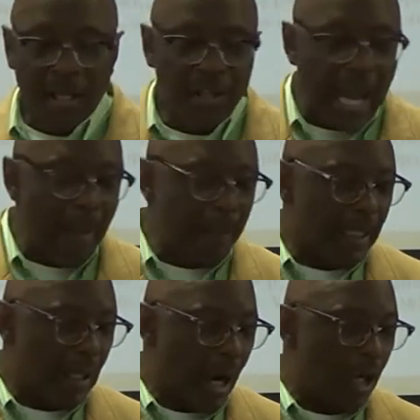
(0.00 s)
not
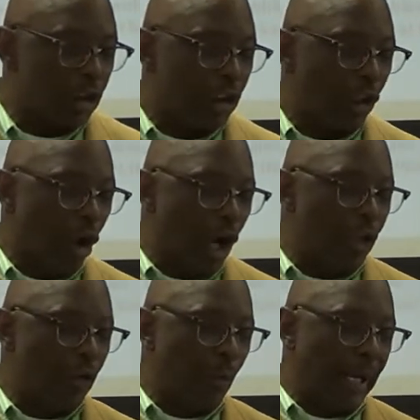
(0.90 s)
because the
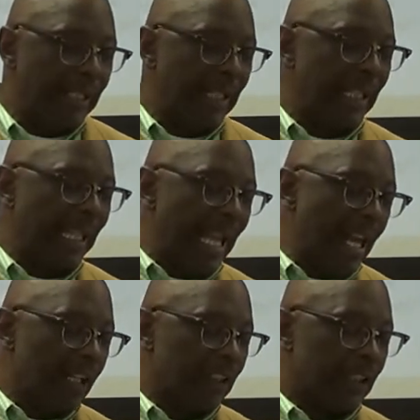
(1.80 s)
Lord directly led
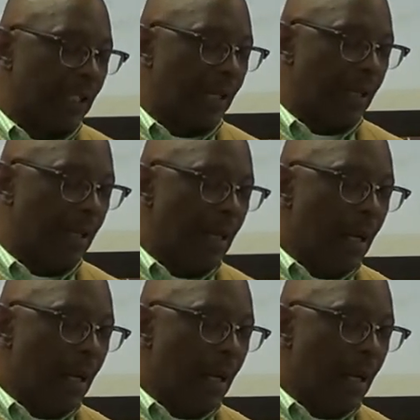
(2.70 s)
us there,